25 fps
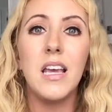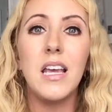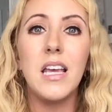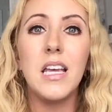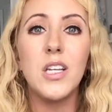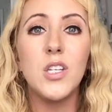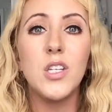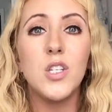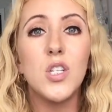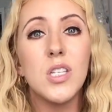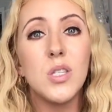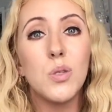
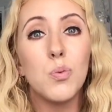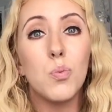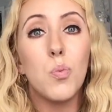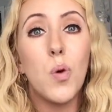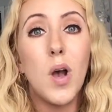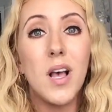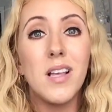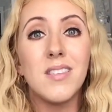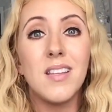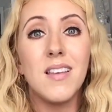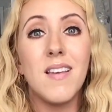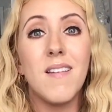It just
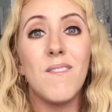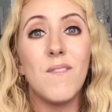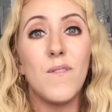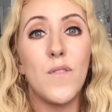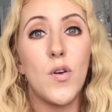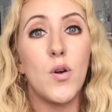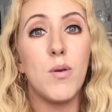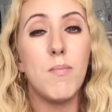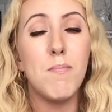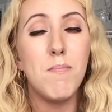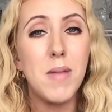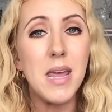wasn't
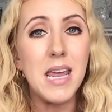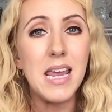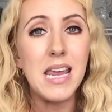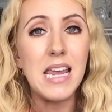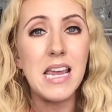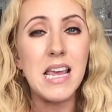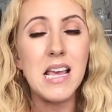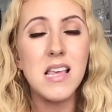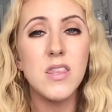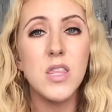for me.